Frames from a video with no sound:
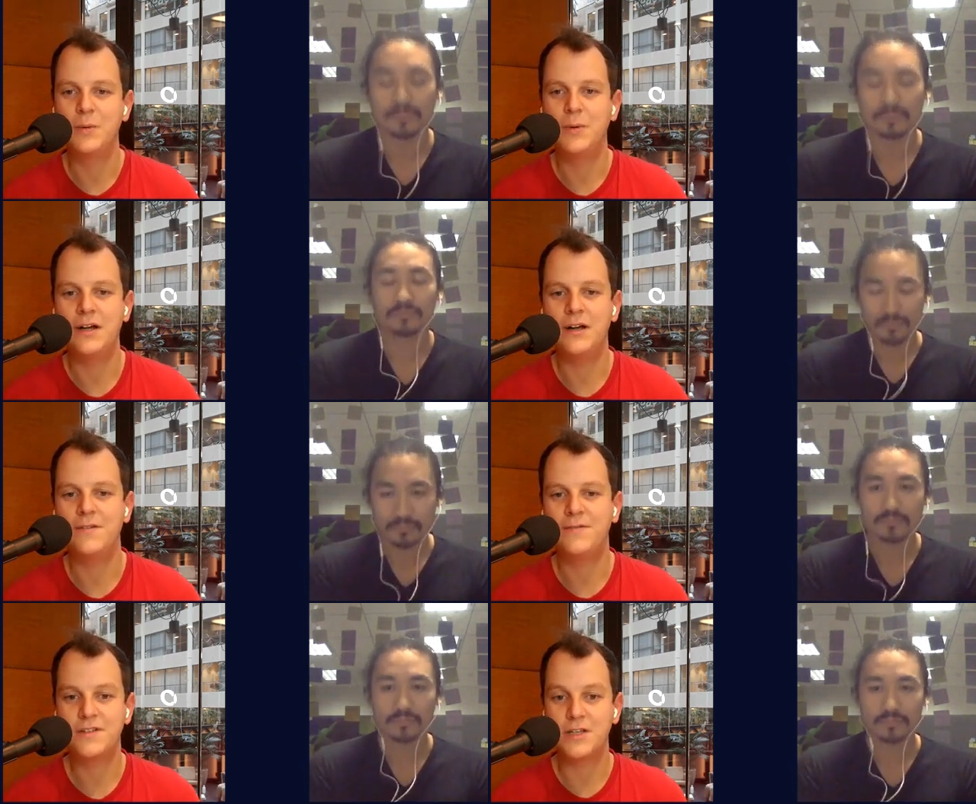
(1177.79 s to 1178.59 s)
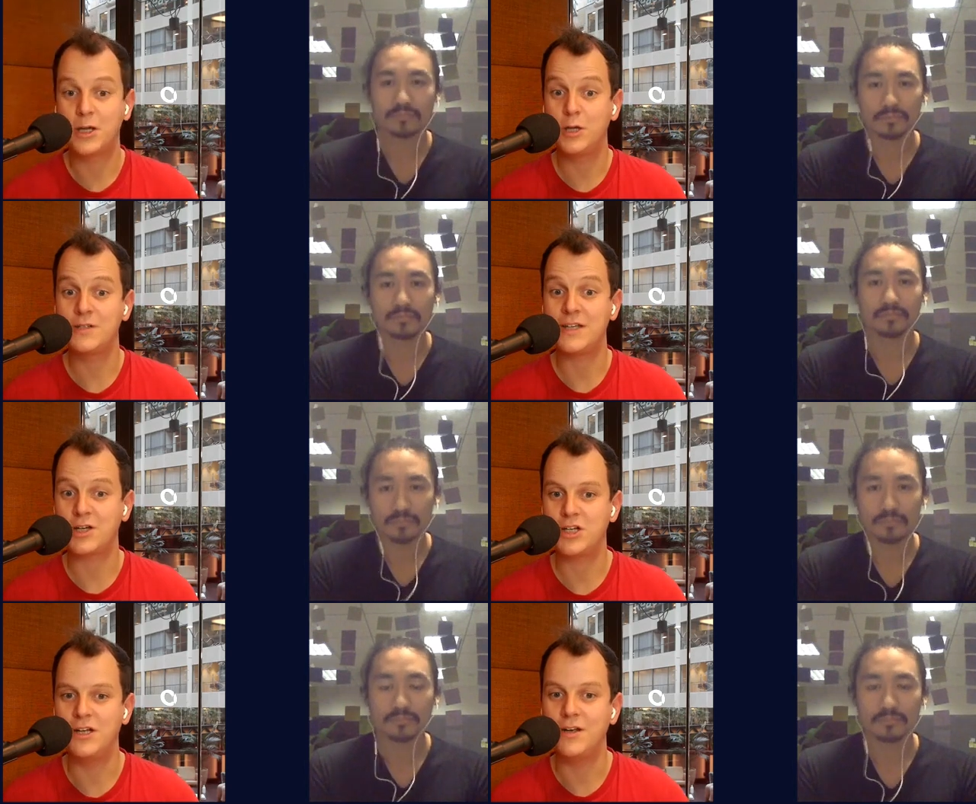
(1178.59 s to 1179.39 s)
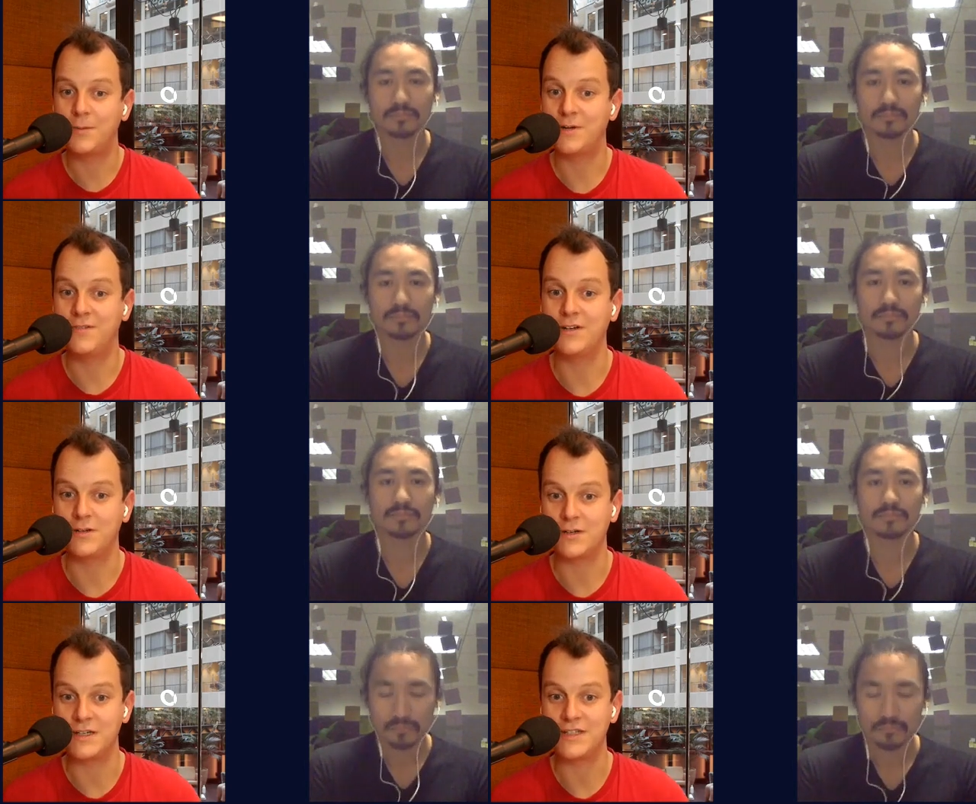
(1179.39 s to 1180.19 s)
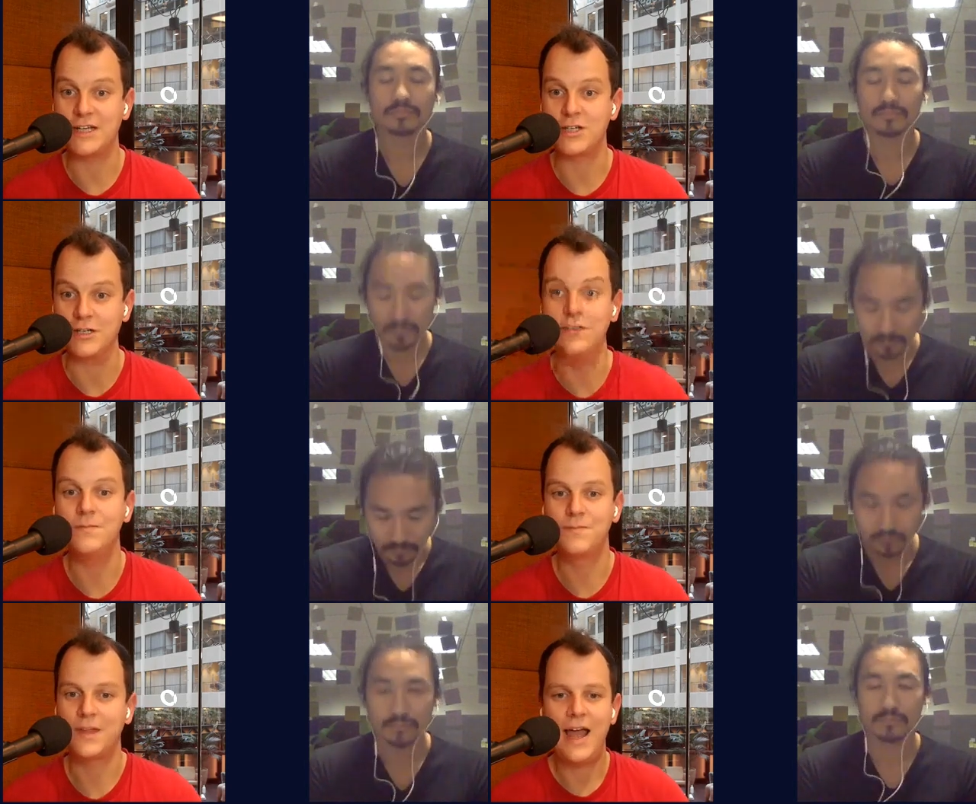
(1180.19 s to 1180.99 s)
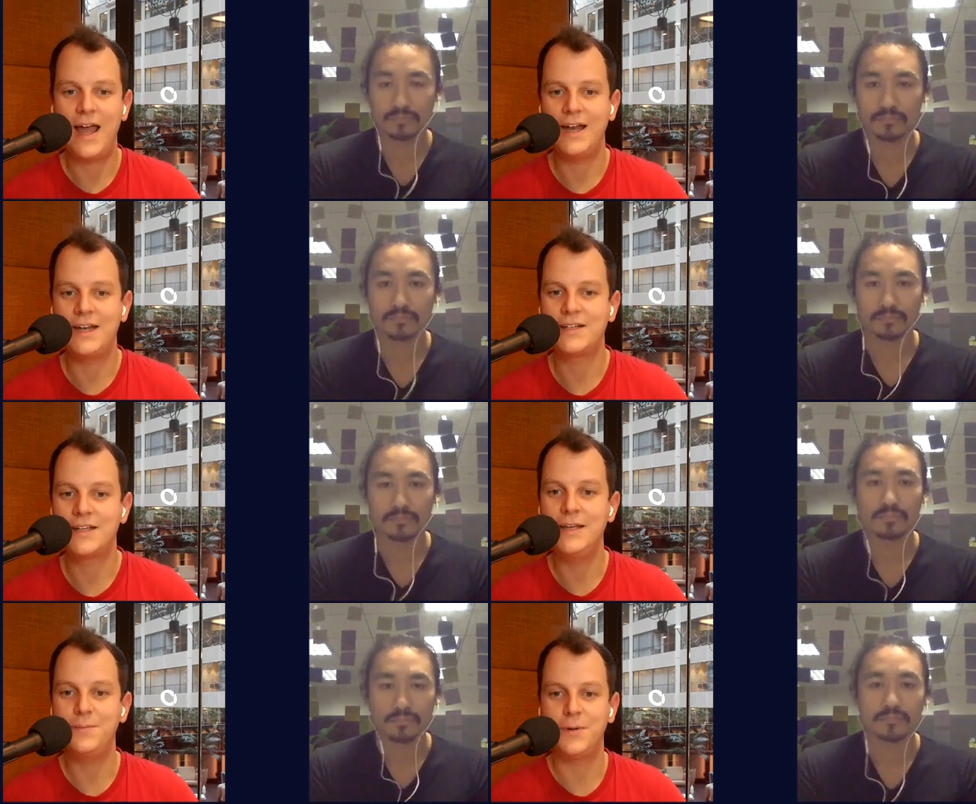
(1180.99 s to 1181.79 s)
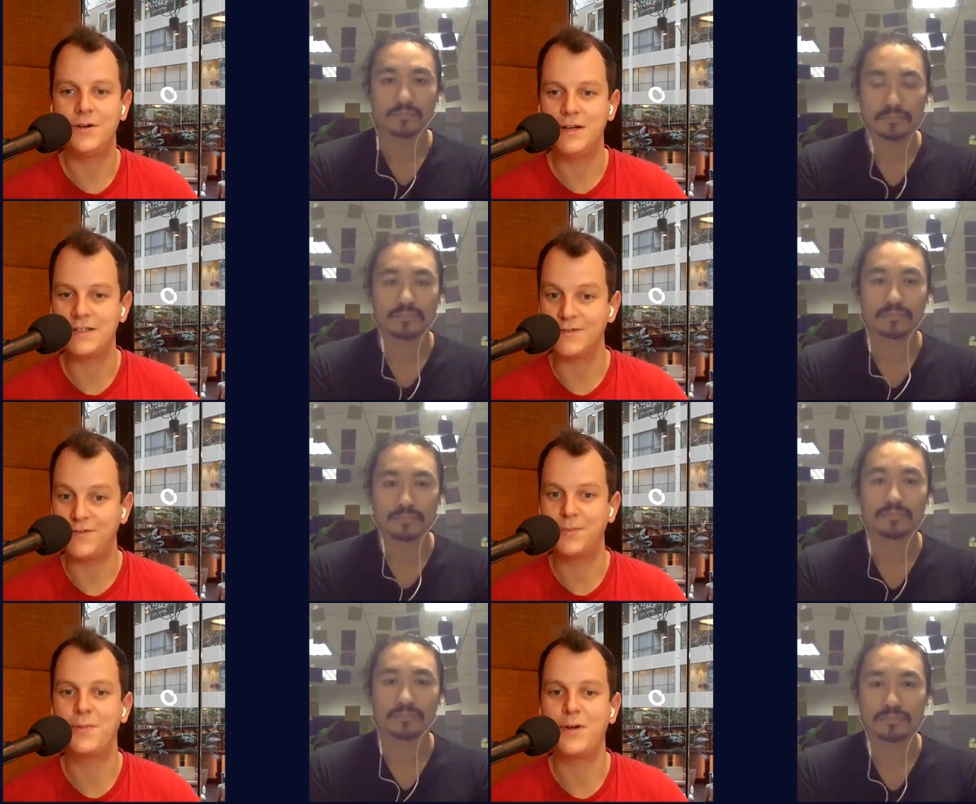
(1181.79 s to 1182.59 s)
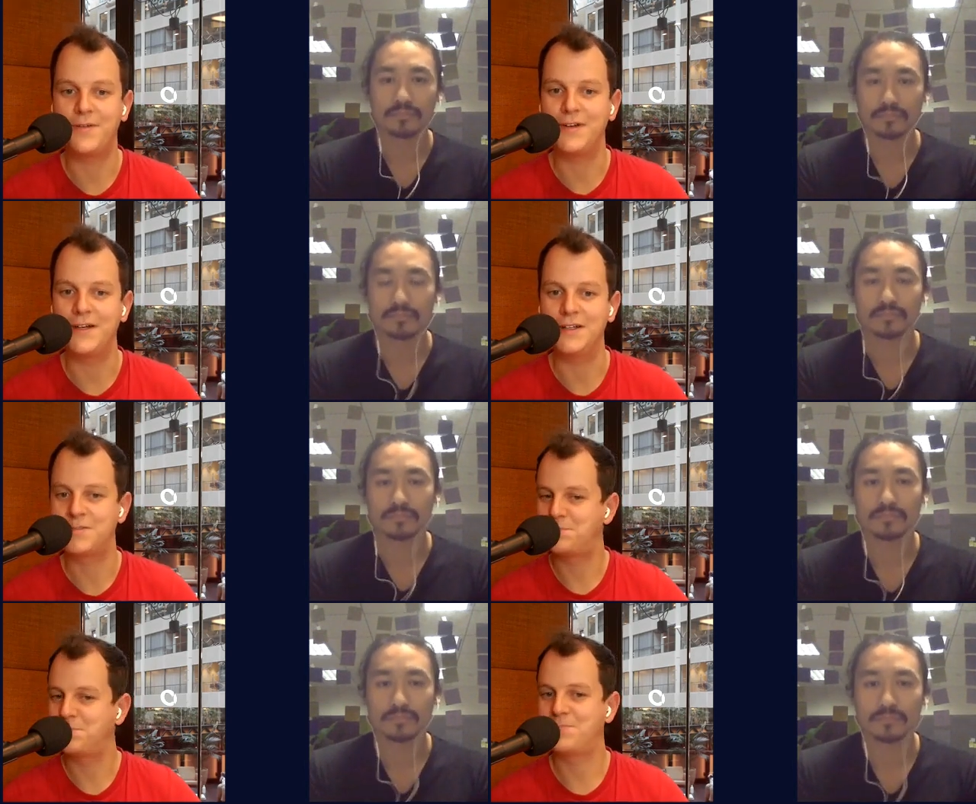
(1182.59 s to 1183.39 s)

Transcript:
Speaker 1: where PhysioQ is actually a non-profit organization and Kiipo is a for-profit